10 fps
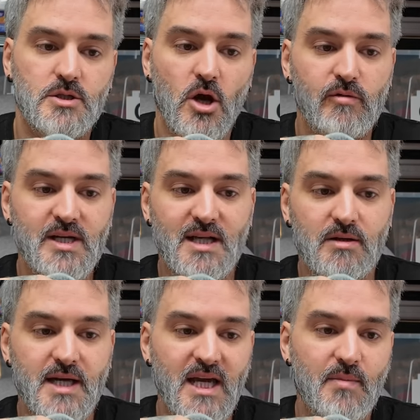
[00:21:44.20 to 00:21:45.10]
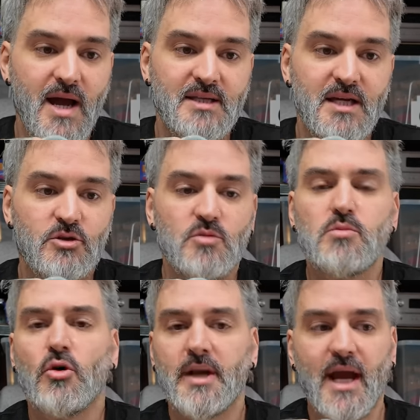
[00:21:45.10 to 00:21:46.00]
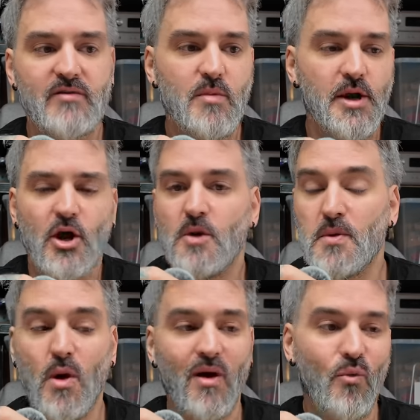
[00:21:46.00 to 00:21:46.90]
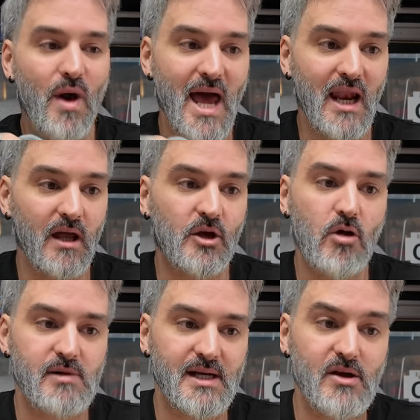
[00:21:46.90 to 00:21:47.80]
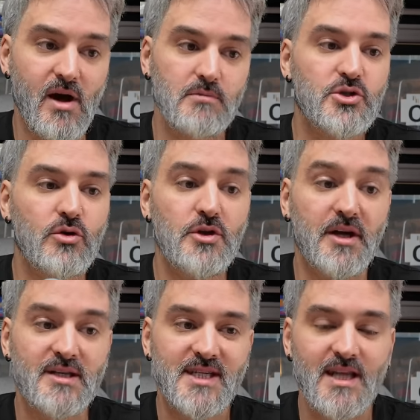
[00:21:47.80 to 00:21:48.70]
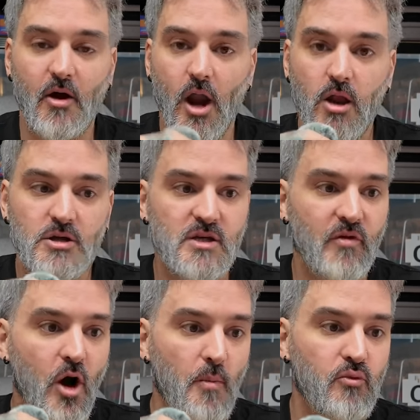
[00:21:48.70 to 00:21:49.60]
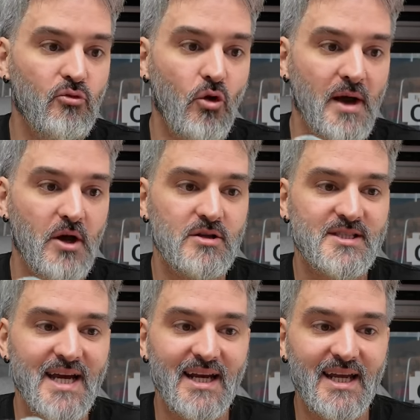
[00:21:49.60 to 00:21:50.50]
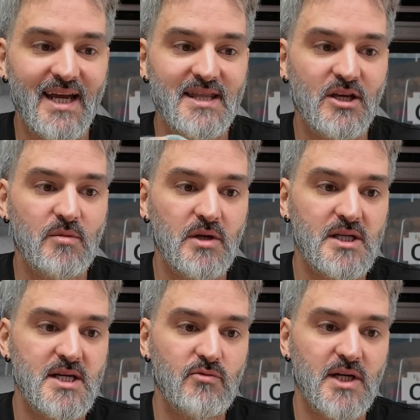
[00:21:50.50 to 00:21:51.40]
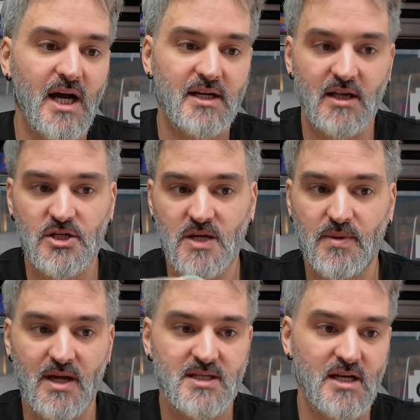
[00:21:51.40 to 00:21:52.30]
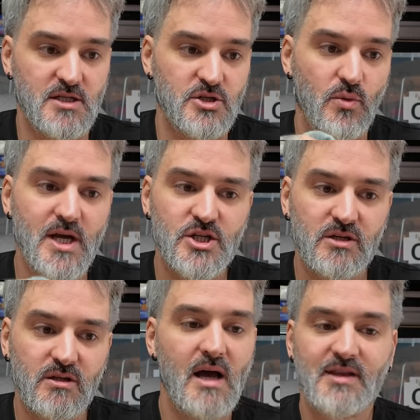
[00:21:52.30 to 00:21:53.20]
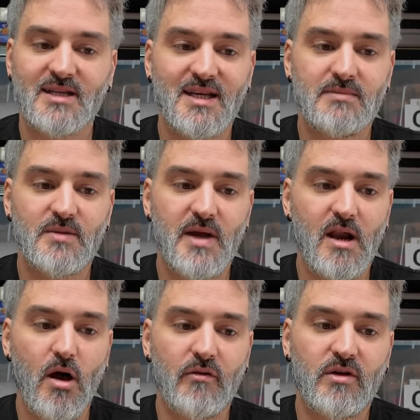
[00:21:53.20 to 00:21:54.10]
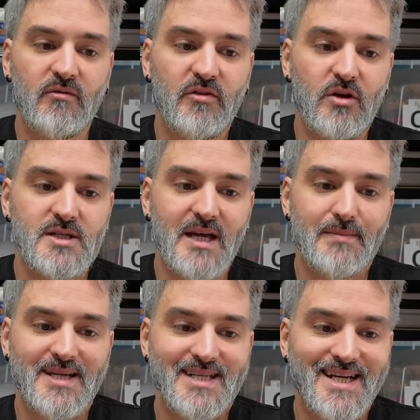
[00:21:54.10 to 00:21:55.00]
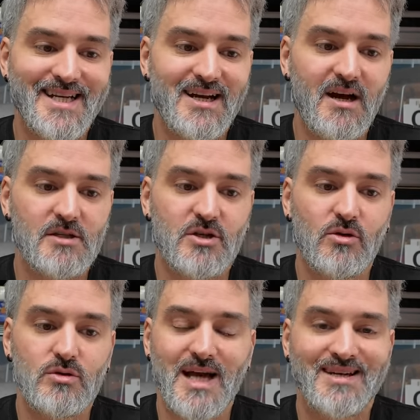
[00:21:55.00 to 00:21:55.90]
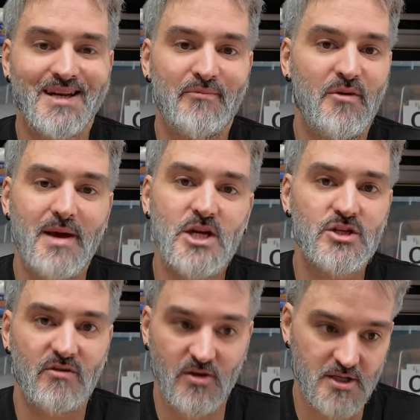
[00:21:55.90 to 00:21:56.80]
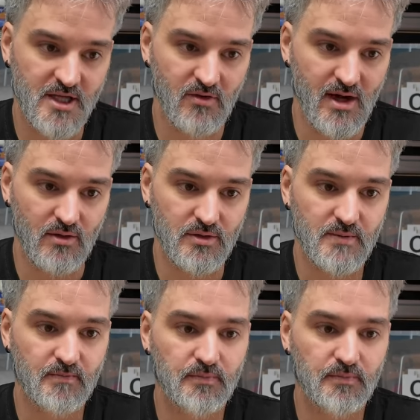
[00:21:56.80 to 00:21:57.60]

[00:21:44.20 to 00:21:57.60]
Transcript: So I reached out to eBay and said, good morning, everybody. Hope you are well. Currently, I'm sure you can see there are lots of uproar and unsettling in the community regarding the GPSR situation. There seems to be a lot of confusing, misleading articles and information floating around.